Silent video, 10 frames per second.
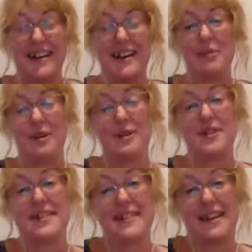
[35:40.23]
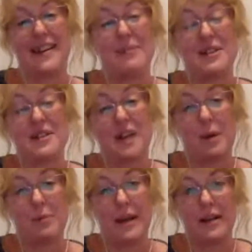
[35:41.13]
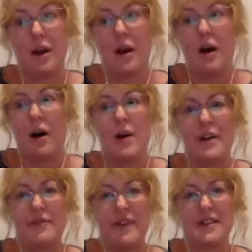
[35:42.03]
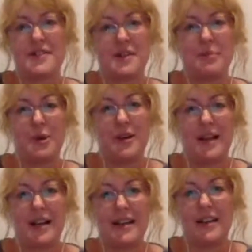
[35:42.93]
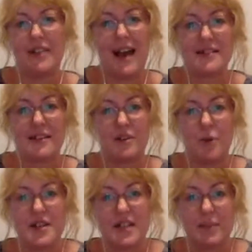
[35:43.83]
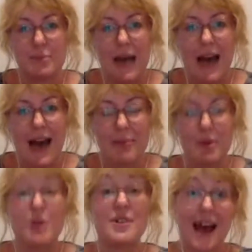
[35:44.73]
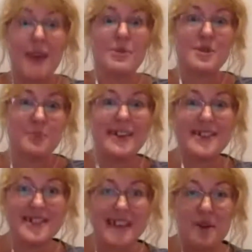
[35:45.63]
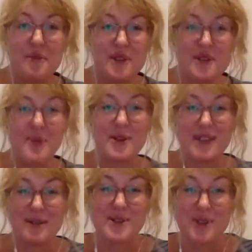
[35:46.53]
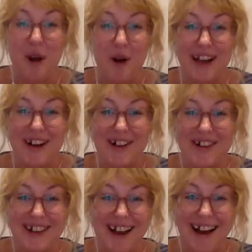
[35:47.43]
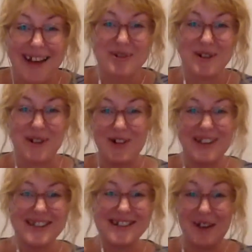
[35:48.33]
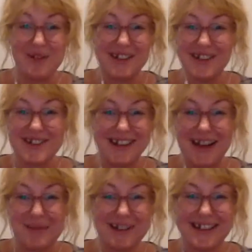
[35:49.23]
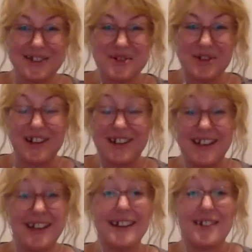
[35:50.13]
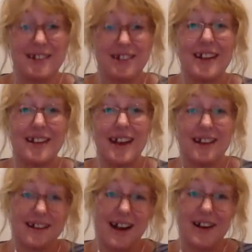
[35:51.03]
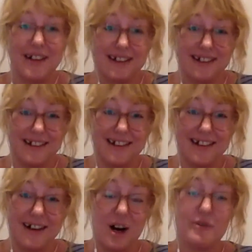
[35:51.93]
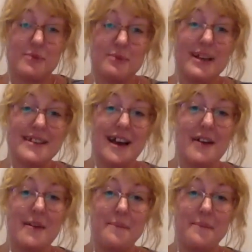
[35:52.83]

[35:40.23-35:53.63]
But also these dynamics come up like, oh, I felt at some point like I needed to ask a question back because I was being selfish, because I was talking all the time. So all these stuff, these dynamics get triggered, and you get to look at that, like how that often plays out.